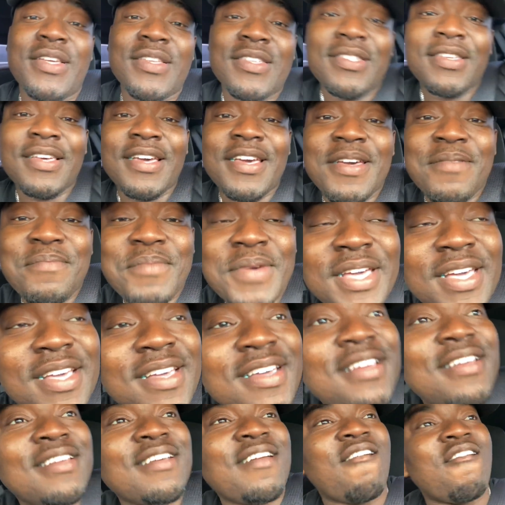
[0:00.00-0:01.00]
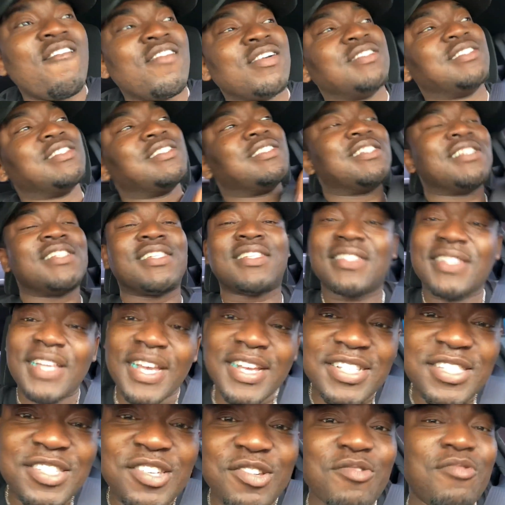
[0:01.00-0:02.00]
said, man,
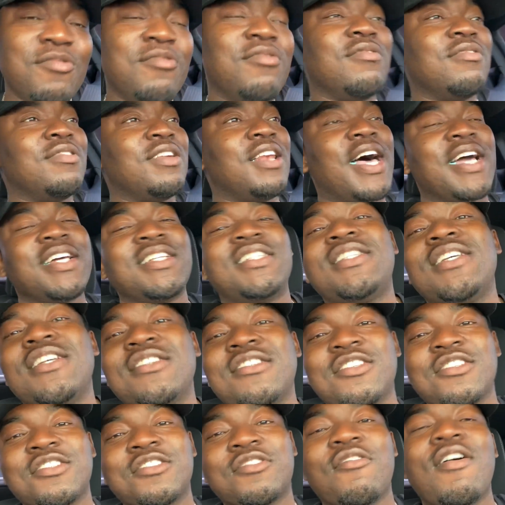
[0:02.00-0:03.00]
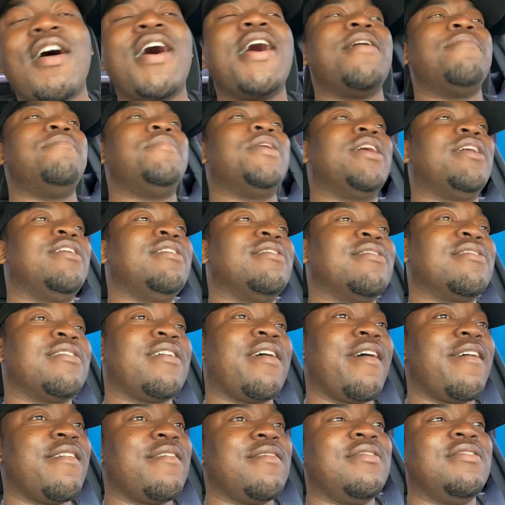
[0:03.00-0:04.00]
stay tuned, like, share, subscribe, man.
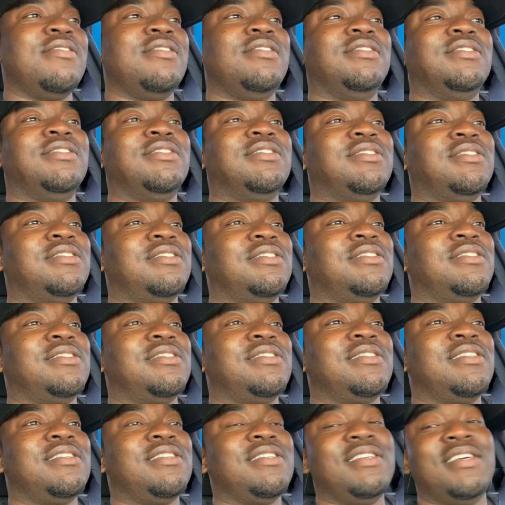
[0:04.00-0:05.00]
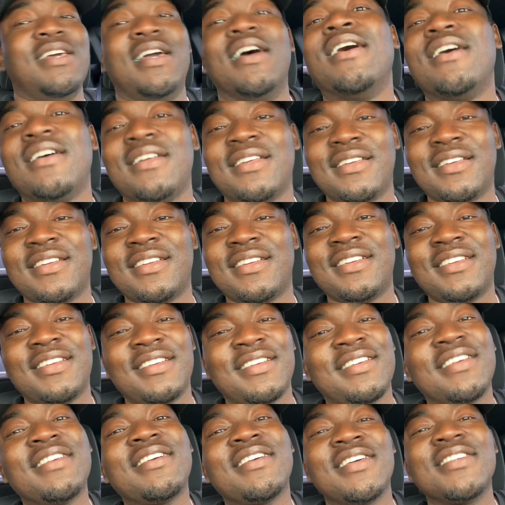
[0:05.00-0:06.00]
Yeah,
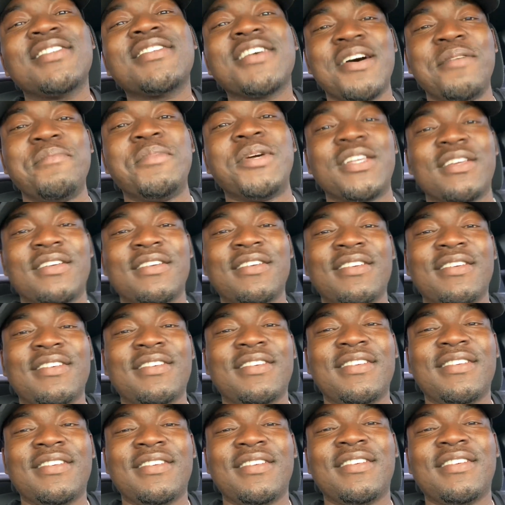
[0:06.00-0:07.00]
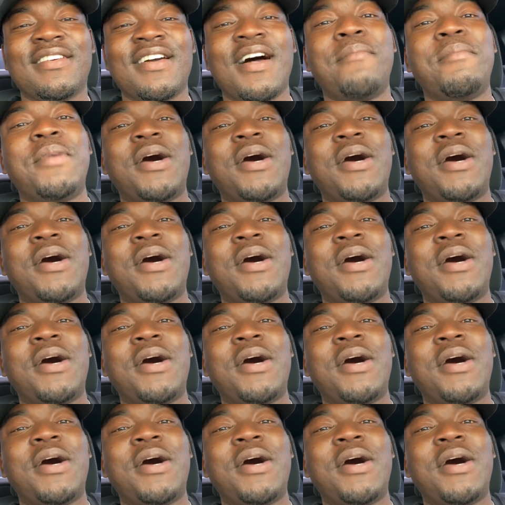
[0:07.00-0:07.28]
it's coming. I'm